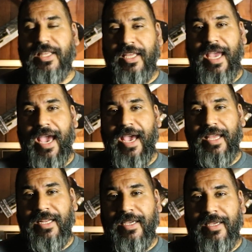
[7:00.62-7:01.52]
that they
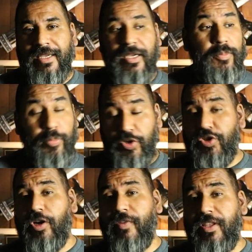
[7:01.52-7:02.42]
had,
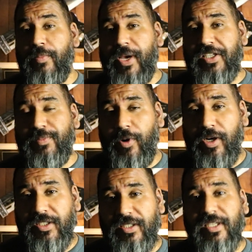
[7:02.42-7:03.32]
preserving the best
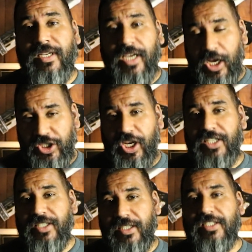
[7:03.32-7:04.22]
parts,
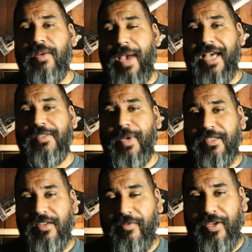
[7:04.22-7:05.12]
adjusting some
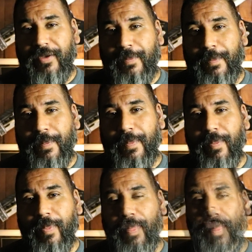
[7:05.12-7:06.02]
aspects of it.
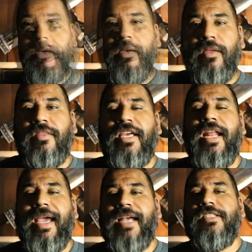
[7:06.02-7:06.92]
Then
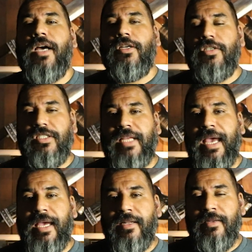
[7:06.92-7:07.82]
I had to
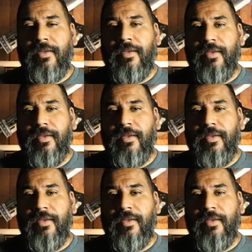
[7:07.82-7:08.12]
understand